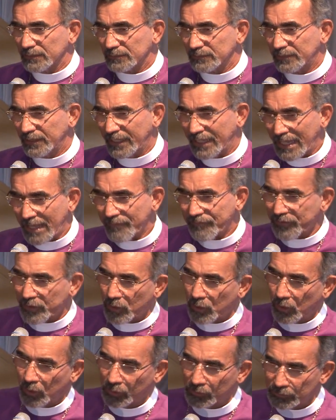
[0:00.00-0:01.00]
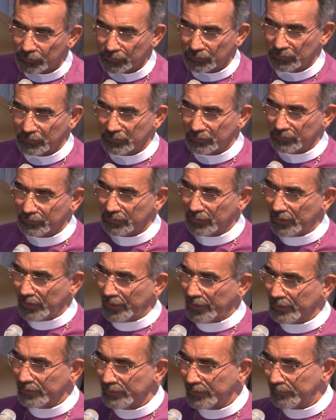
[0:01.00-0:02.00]
the Gafcon
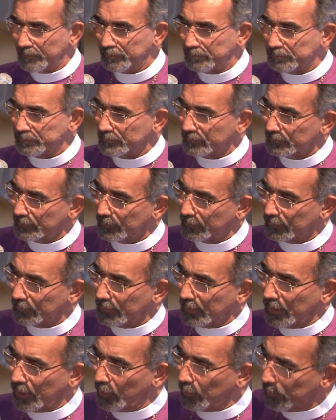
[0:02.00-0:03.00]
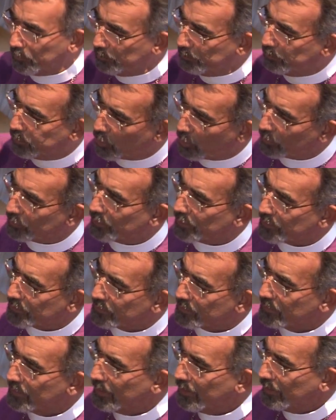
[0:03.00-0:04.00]
and our
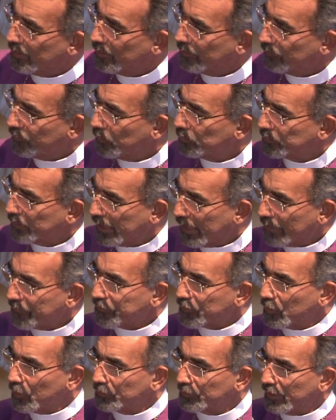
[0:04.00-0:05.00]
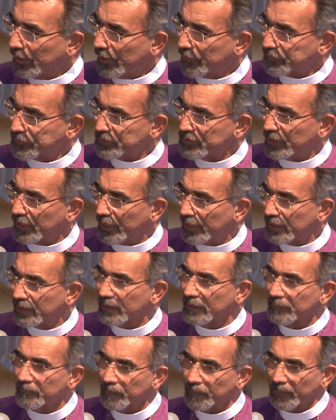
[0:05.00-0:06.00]
brothers from the Gafcon, the FCA,
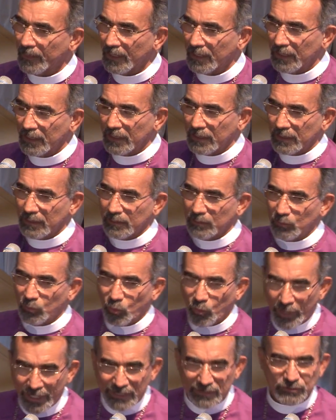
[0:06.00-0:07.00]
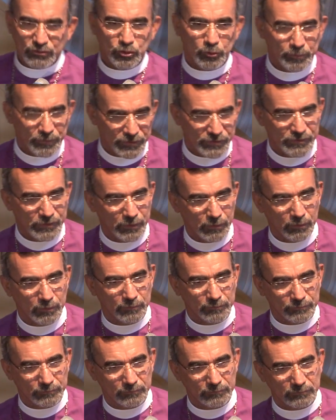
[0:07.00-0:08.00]
went to Brazil.
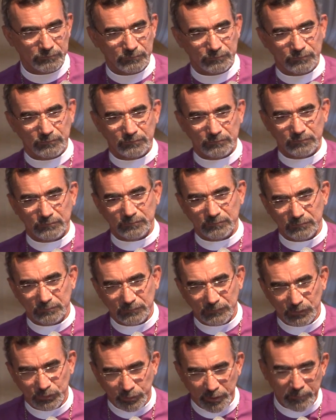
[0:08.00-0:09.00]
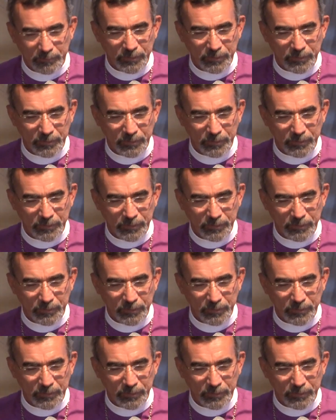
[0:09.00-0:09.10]
3